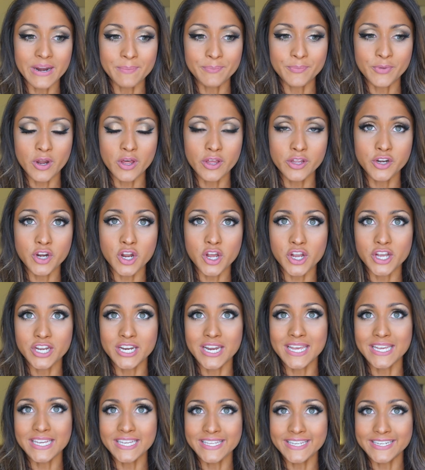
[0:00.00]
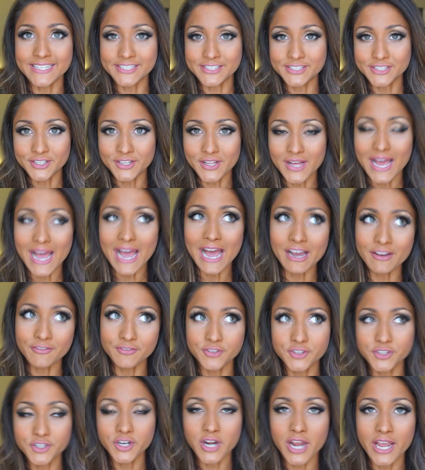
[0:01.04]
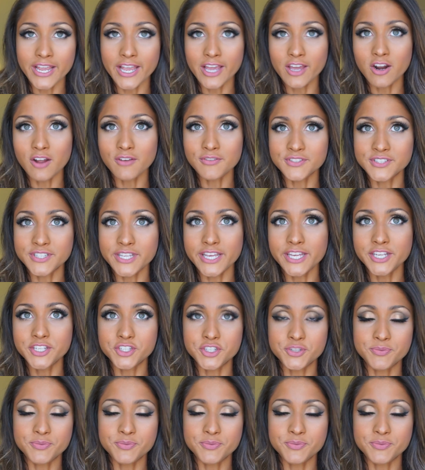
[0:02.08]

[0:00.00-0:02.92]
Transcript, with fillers: I'm probably not gonna eat until after I get off stage,